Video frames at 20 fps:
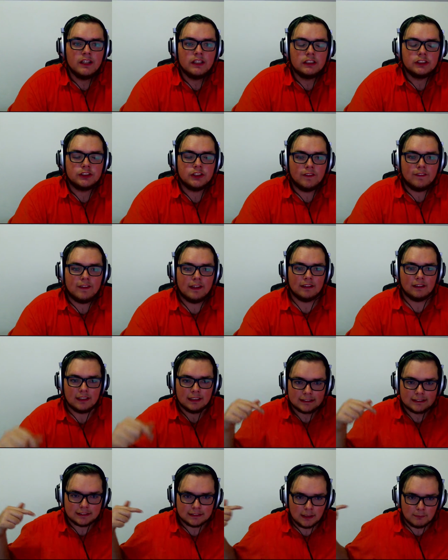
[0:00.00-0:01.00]
so that
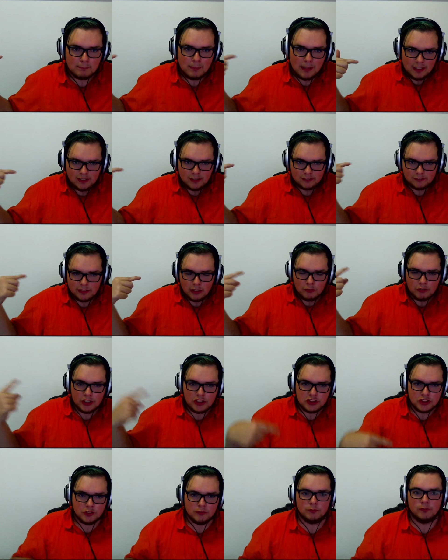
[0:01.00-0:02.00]
it's a better
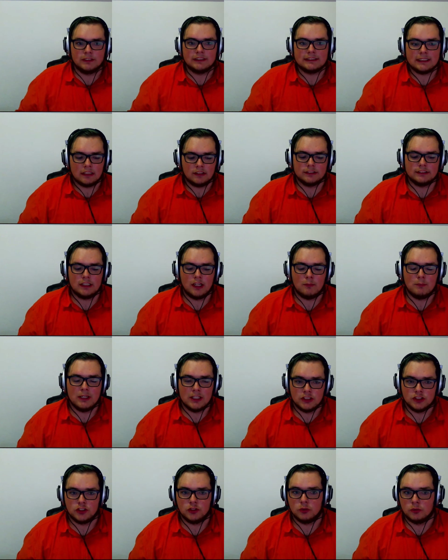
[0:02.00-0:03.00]
direction for the sound to come
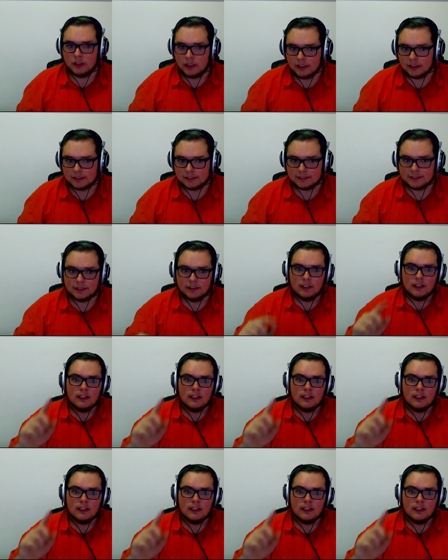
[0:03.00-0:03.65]
into your ears.